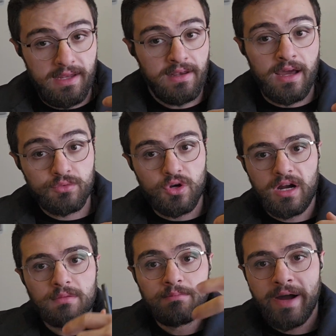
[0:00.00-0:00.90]
And now you
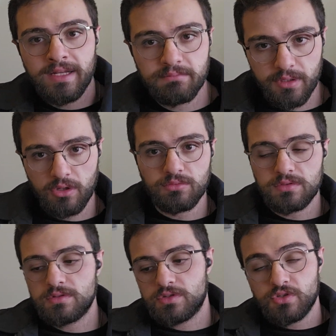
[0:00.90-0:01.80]
are mind blown.
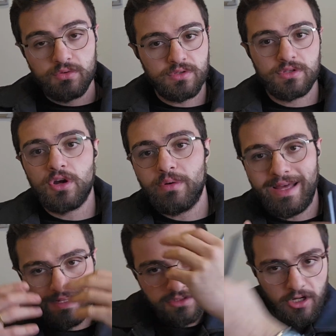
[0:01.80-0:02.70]
So you go
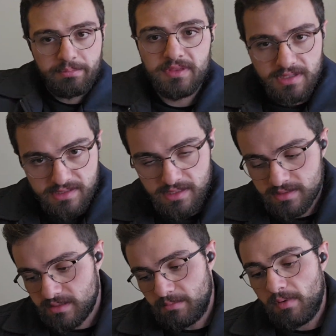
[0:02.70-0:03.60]
and adopt the
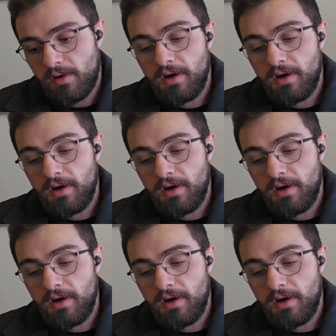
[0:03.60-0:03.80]
system.